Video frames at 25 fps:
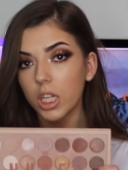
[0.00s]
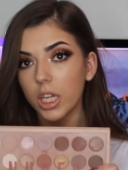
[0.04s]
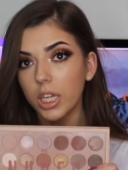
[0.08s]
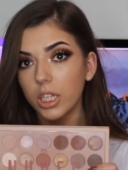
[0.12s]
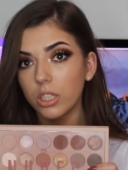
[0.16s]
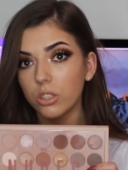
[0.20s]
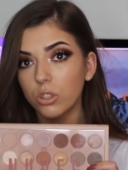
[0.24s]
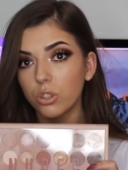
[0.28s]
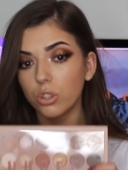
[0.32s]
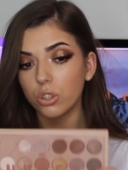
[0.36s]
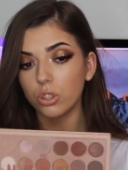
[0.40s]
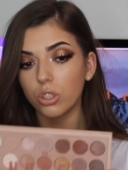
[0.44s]

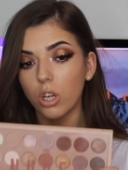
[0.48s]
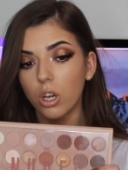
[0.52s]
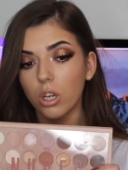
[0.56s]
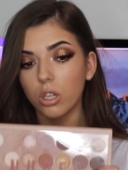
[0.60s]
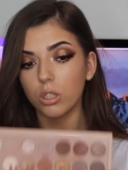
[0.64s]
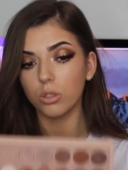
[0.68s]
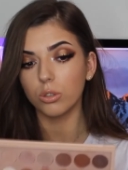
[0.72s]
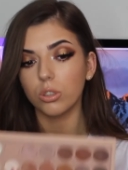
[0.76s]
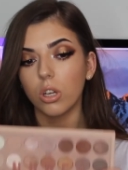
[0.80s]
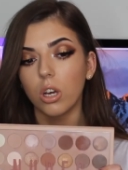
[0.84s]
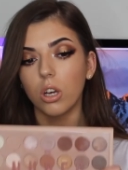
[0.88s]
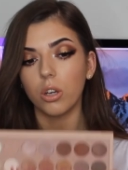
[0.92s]
It's
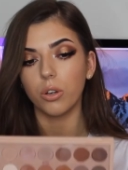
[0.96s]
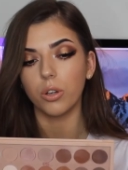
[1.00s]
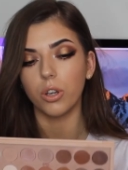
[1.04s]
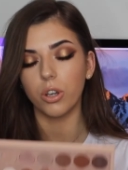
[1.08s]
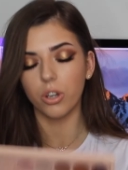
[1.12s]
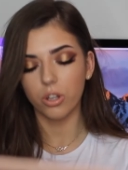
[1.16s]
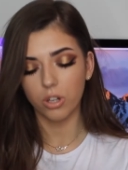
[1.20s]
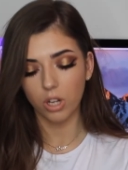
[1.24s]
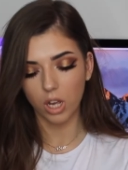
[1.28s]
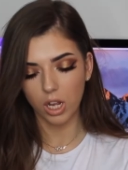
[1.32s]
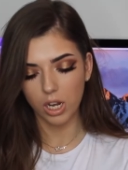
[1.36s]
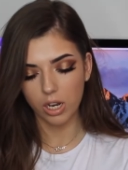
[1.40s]
so, so
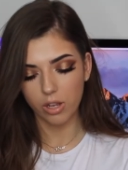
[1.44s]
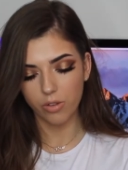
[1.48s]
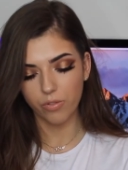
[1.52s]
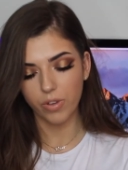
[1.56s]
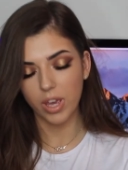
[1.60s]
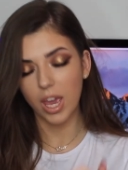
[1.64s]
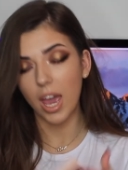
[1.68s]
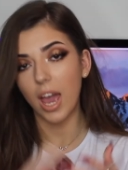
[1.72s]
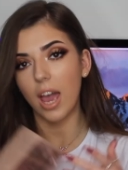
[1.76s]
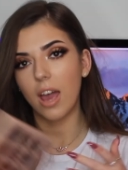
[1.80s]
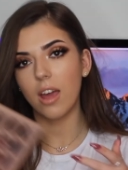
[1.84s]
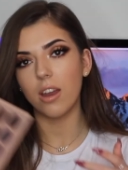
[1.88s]
good. I love
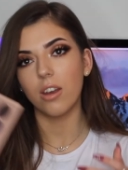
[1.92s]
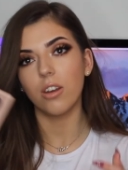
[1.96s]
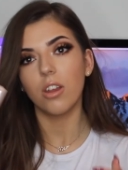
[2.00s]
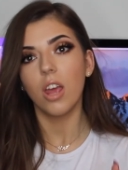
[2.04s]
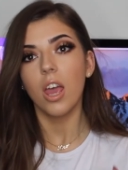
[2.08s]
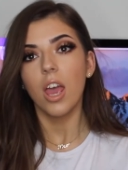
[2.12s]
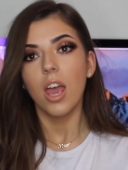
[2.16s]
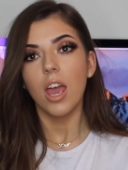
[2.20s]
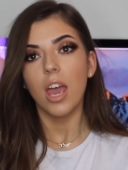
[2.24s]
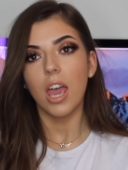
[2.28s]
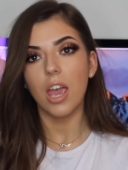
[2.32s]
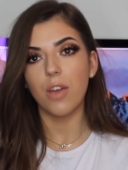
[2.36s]
it and
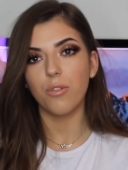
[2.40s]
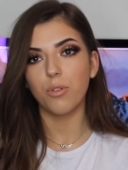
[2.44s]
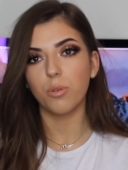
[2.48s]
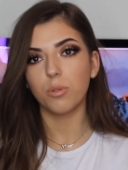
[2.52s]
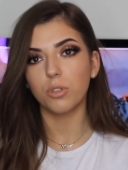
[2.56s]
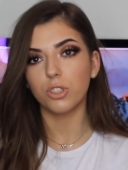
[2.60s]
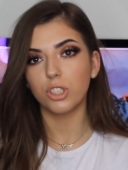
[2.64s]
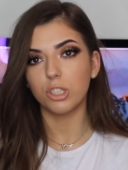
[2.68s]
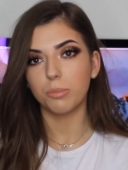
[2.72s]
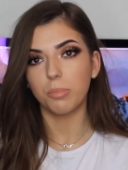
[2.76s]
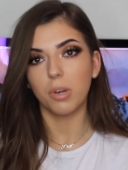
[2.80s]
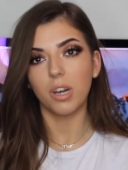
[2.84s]

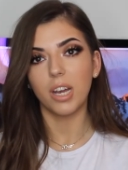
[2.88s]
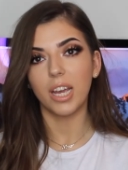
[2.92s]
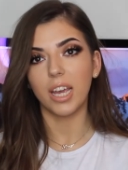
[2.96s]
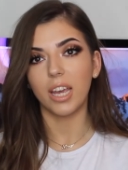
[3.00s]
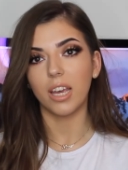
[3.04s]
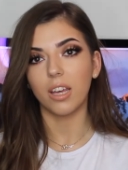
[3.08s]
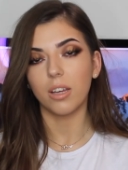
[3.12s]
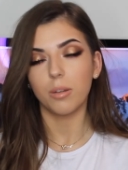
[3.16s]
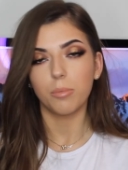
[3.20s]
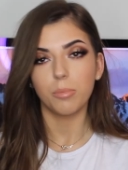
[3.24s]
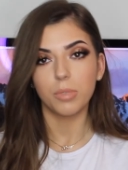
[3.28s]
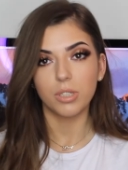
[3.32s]
everyone should buy
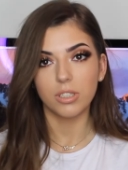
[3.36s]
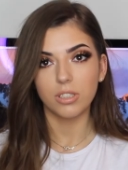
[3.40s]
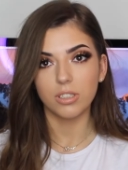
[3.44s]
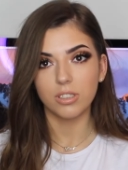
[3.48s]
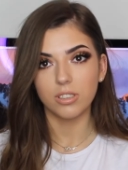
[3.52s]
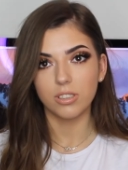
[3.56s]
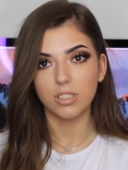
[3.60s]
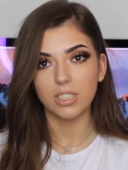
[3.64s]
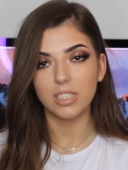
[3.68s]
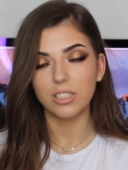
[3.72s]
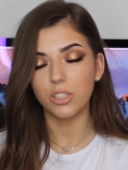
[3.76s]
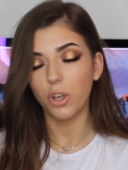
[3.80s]
it
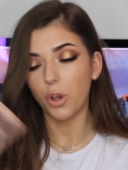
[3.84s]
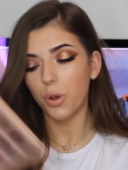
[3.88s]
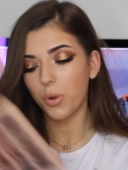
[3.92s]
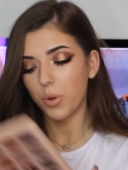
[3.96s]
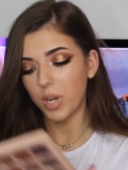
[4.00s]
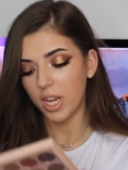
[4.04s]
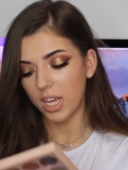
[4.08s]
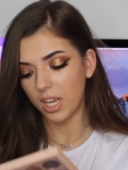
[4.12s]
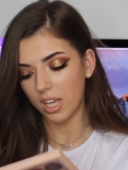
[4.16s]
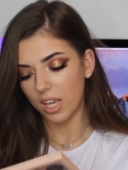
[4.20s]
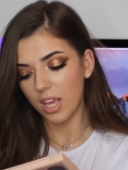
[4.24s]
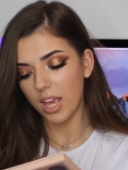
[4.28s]
because it's
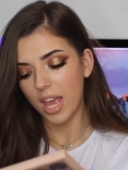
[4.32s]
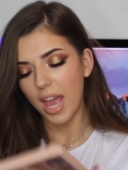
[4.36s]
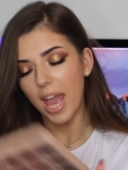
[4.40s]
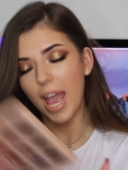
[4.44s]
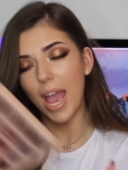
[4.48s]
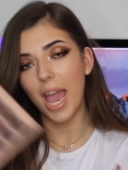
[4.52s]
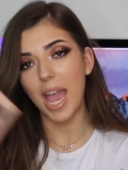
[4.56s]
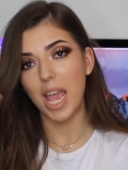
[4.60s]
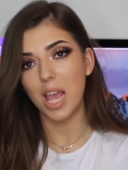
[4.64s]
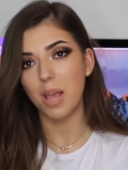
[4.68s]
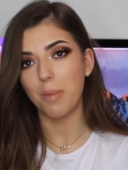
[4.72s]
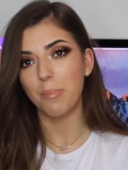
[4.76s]
only
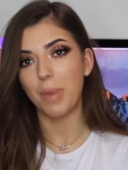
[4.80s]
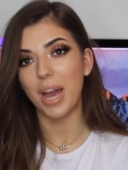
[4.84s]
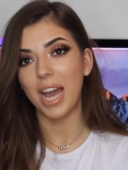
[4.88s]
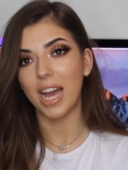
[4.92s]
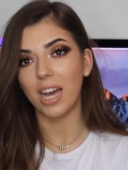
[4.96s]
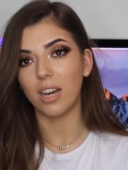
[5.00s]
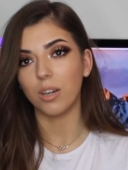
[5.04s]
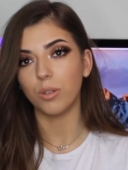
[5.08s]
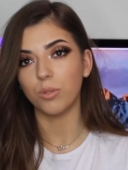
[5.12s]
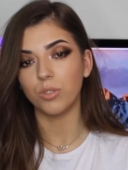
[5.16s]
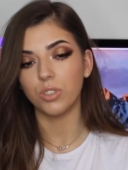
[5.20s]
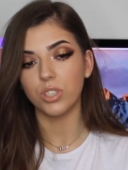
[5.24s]
£8
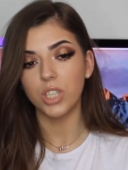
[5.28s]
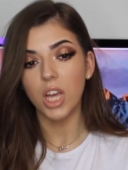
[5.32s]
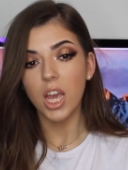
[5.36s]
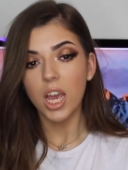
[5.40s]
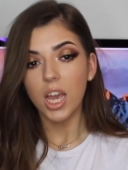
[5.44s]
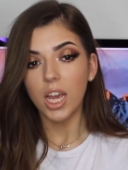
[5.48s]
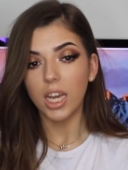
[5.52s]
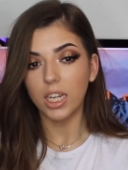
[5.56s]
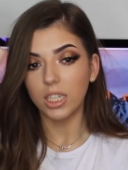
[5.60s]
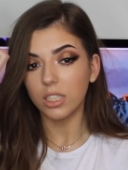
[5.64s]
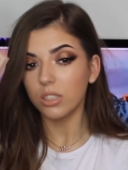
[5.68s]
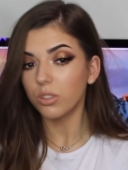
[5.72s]
and
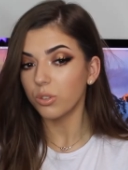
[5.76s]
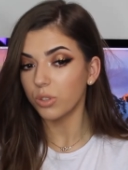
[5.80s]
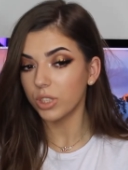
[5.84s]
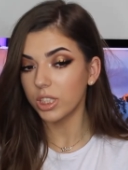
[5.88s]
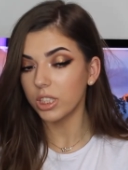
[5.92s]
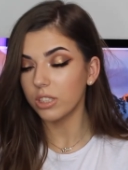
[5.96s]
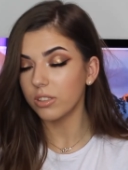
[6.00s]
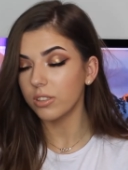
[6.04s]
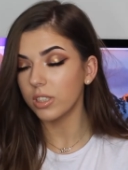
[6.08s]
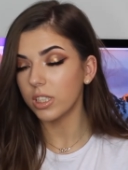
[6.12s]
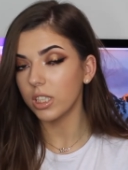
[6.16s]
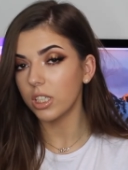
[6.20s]
it's
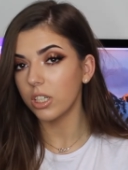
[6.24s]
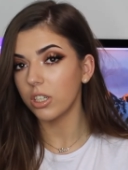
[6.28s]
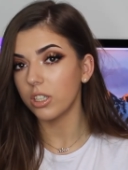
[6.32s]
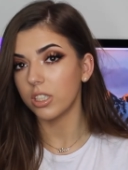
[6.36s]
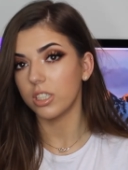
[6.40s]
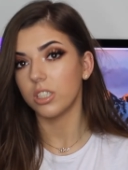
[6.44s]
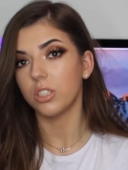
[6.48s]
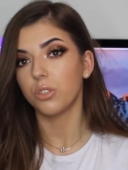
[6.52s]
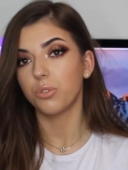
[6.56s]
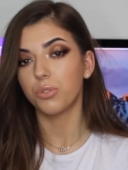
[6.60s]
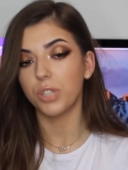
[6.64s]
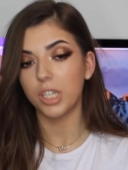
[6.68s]
really, really
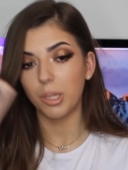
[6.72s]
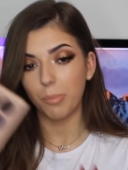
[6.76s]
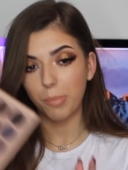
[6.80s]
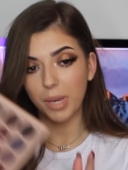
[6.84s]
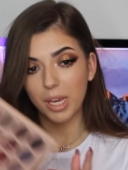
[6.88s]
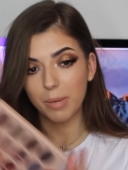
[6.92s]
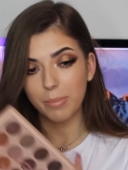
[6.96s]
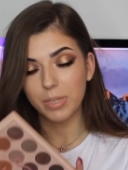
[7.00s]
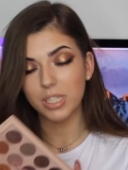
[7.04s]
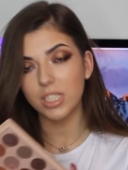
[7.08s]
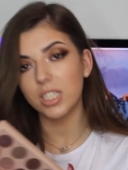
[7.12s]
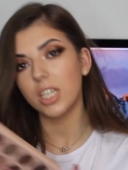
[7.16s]
good. It's really
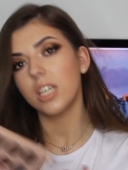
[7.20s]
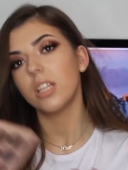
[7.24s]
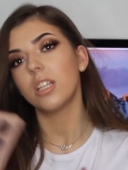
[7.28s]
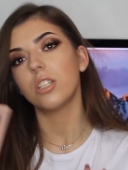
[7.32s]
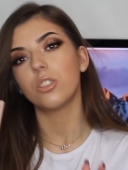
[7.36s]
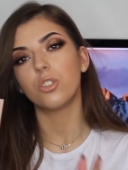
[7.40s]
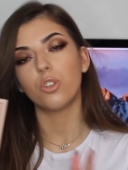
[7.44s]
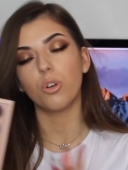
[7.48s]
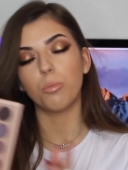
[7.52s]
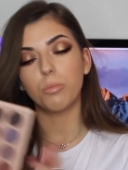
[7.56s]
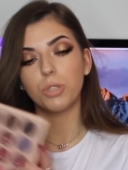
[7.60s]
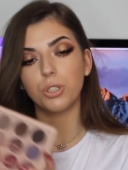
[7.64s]
pigmented.
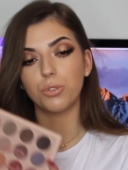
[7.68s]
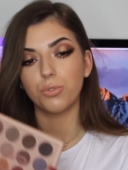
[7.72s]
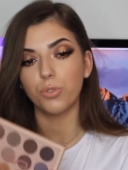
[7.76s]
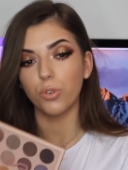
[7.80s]
There's not much